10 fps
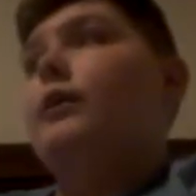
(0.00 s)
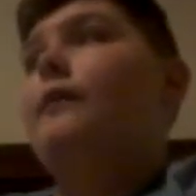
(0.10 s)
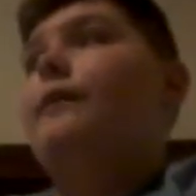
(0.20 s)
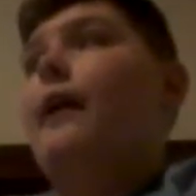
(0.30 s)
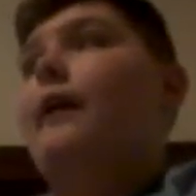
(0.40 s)

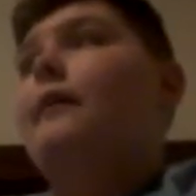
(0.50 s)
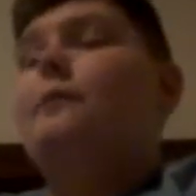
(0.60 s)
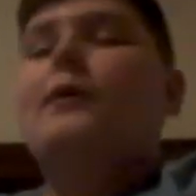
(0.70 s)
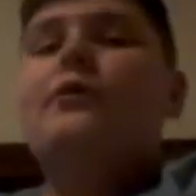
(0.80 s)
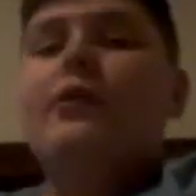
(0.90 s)
get that,
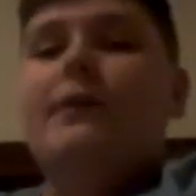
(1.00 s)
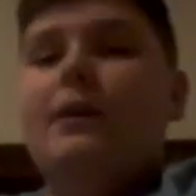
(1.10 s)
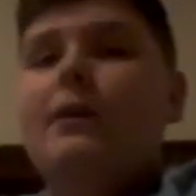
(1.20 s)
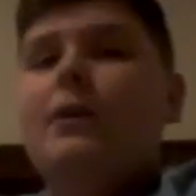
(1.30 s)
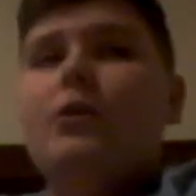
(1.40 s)
and
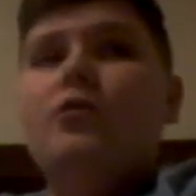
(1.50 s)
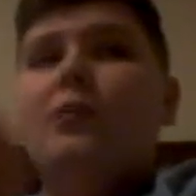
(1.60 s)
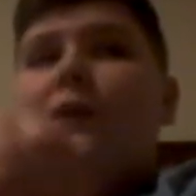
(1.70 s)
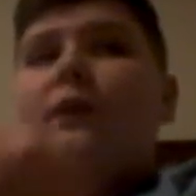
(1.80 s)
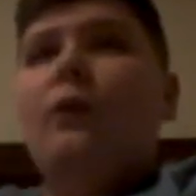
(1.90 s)
basically
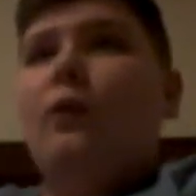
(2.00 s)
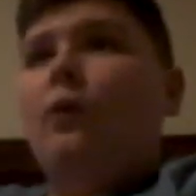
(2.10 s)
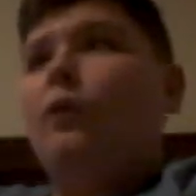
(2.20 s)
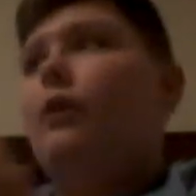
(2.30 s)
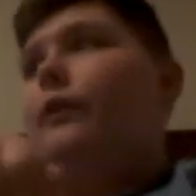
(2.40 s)
spray the
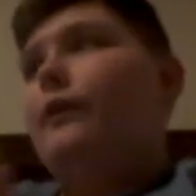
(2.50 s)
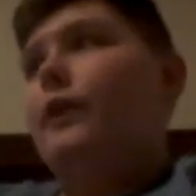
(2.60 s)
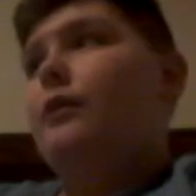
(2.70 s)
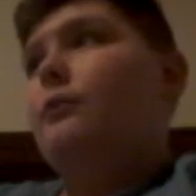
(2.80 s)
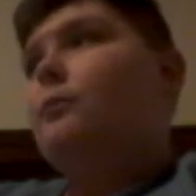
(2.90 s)
whole
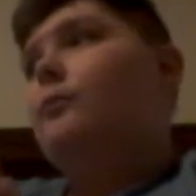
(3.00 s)
thing